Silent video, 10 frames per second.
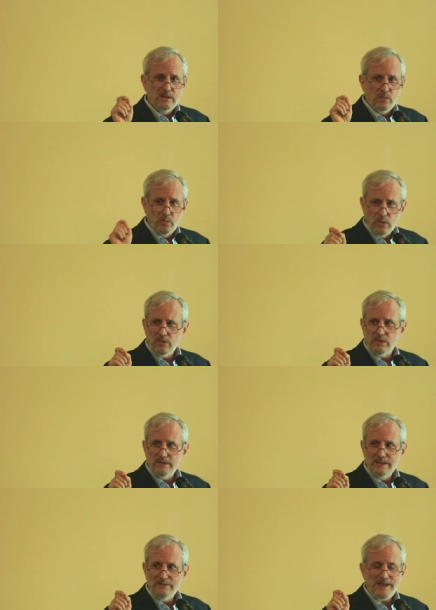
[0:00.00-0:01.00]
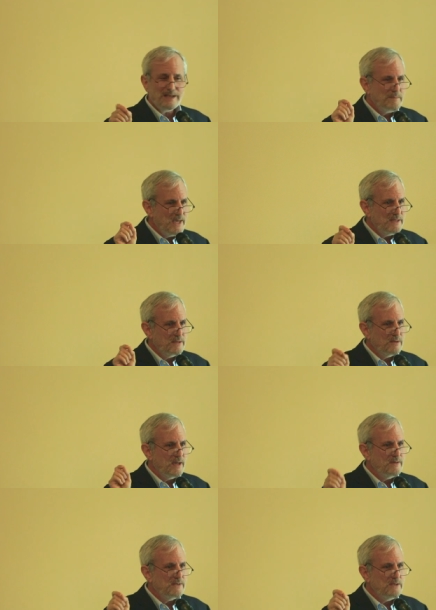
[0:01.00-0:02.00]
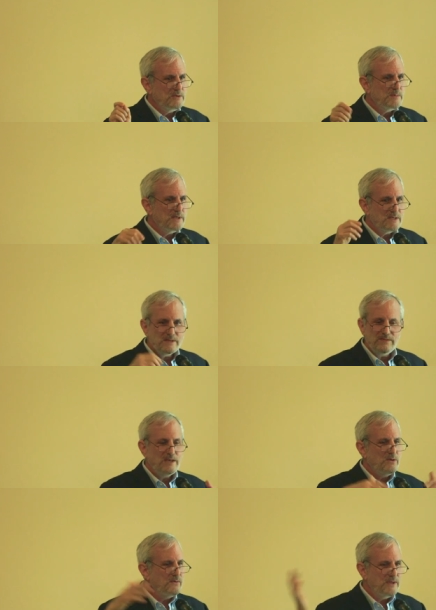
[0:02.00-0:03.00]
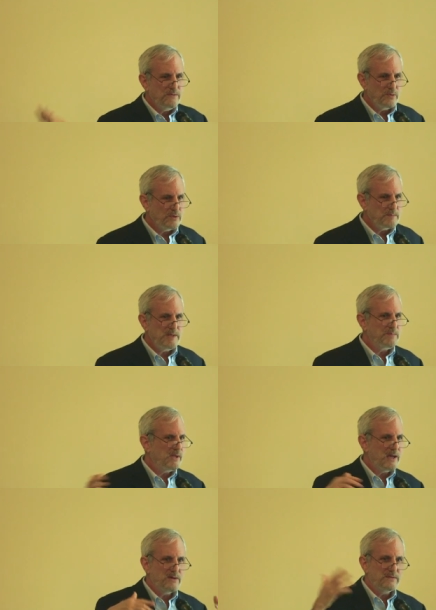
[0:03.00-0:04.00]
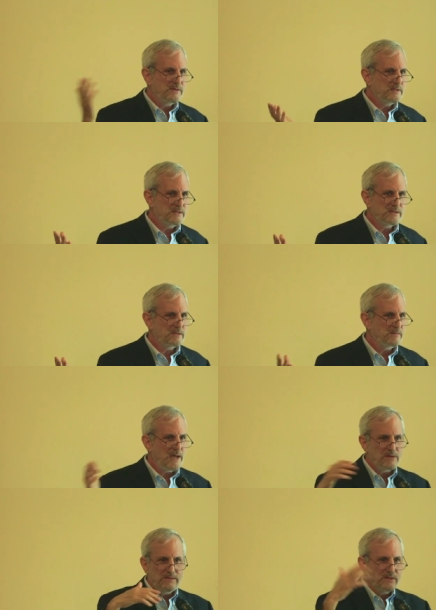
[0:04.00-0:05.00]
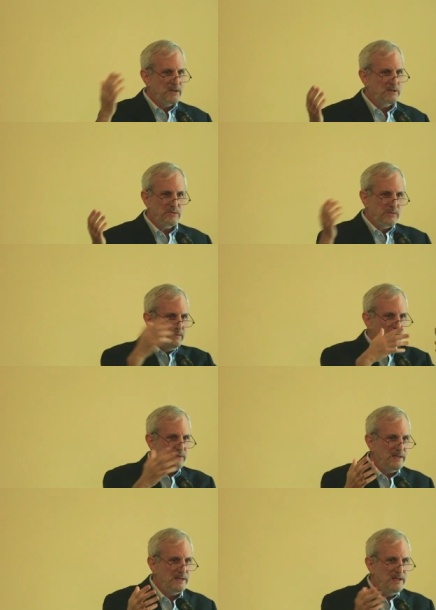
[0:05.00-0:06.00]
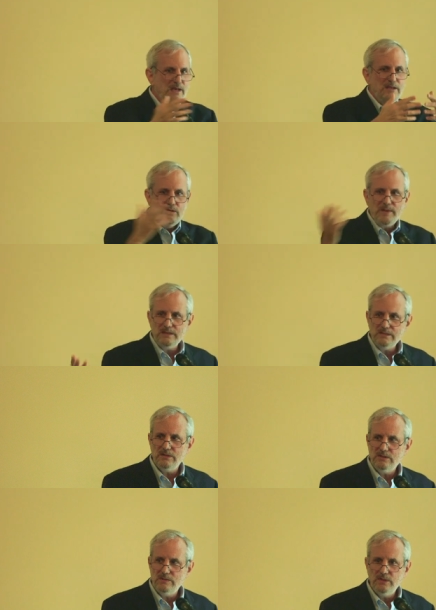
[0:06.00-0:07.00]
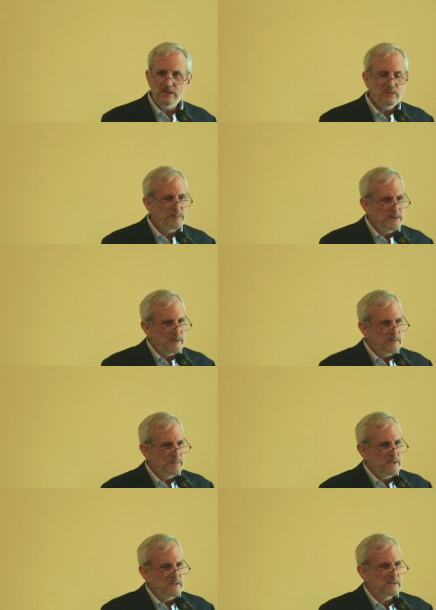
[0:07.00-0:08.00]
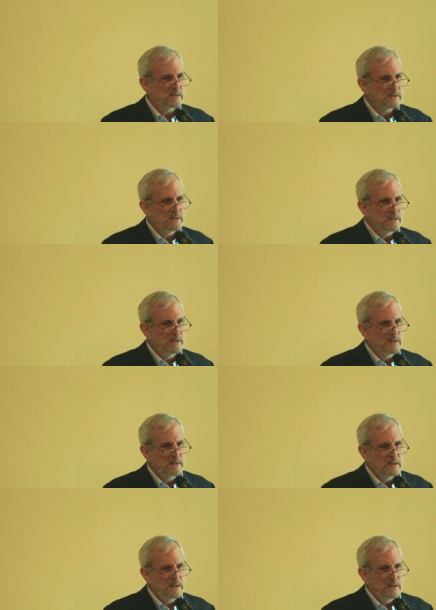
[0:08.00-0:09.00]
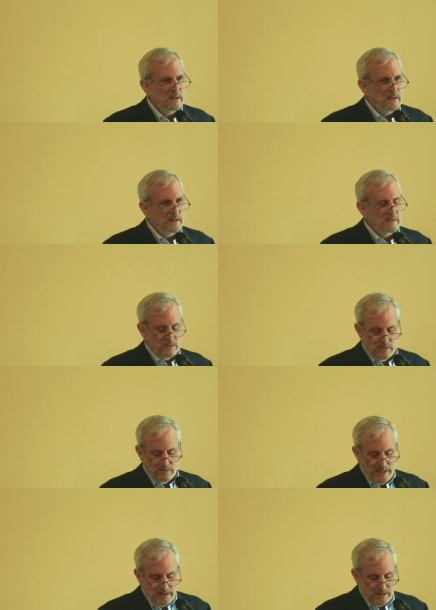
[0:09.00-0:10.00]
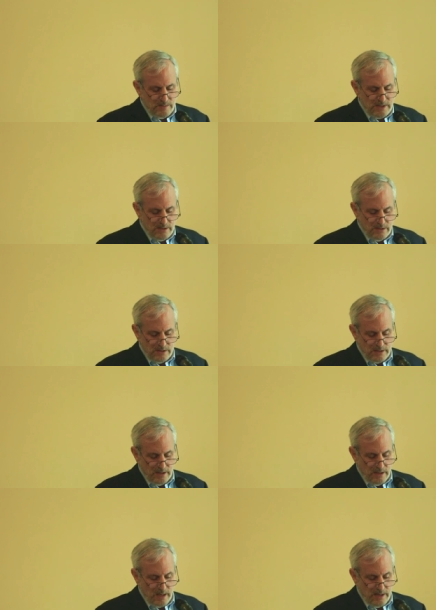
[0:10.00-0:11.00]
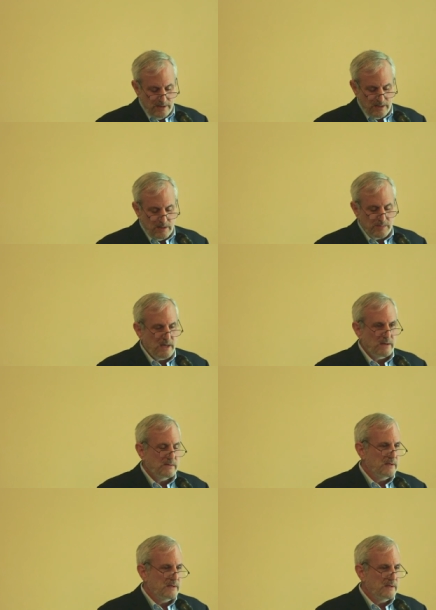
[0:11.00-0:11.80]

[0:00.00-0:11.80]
world, in fact, makes their lives easier because if they know if they force people out of the system, out of their country, or even within, the humanitarian community will pick up the pieces. And so there needs to be serious thinking, I think, about